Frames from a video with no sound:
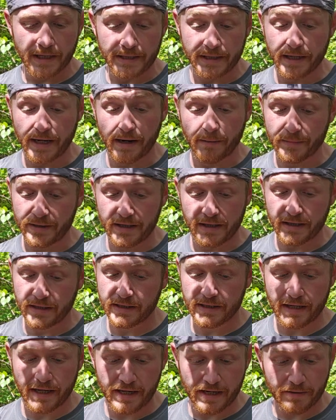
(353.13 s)
Yeah, I mean, other
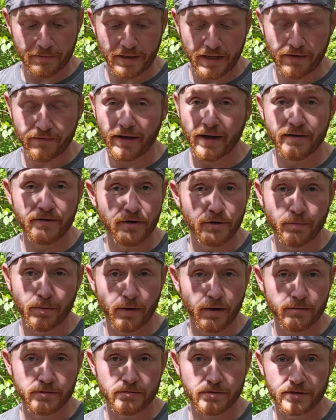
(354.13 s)
than that, I mean, I've had no
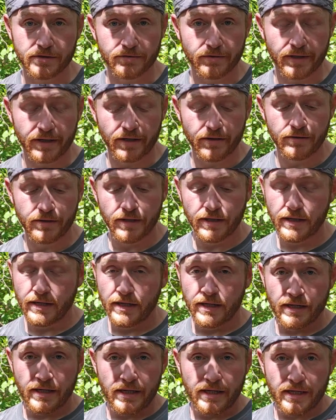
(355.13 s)
problems with this radio.
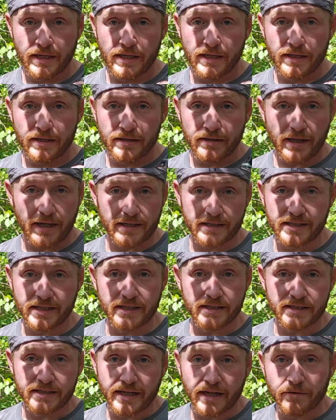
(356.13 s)
Like I said,
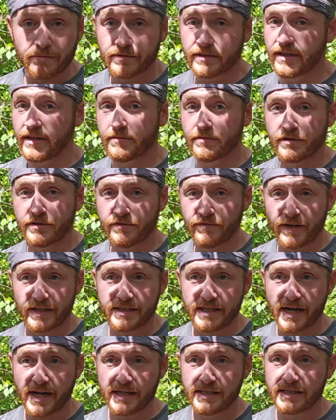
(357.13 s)
the sound reception is
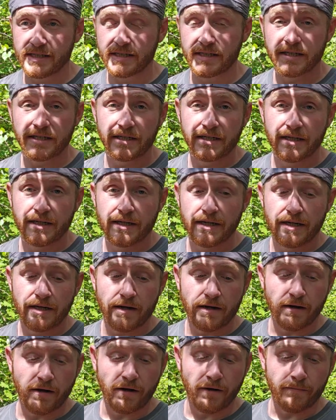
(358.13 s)
fantastic.
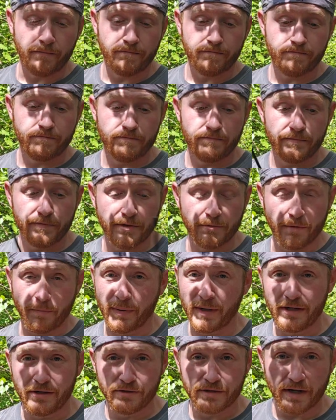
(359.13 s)
The
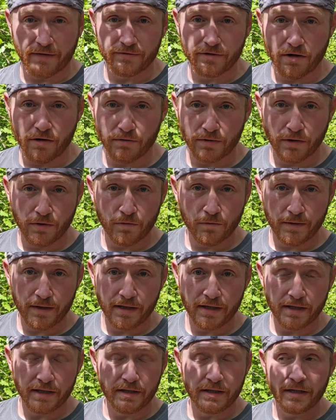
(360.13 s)
repeaters I've talked on
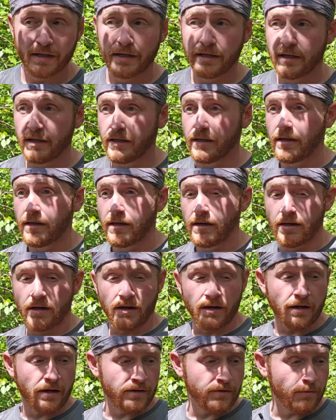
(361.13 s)
with it,
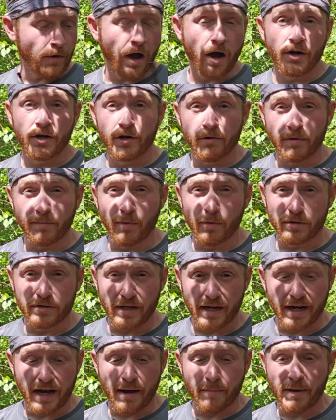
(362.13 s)
the audio reports
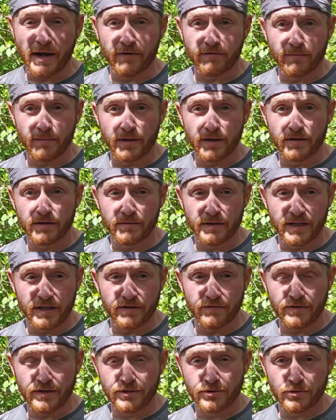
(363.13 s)
I got back from other
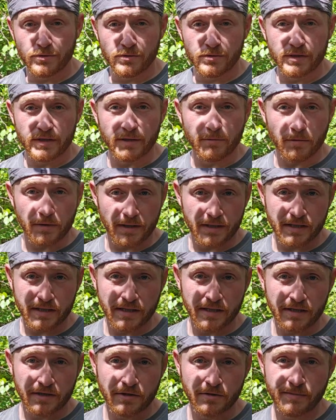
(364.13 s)
individuals that were
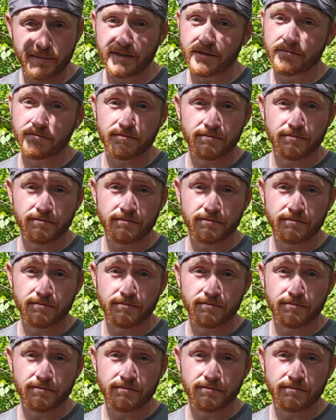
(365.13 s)
listening to me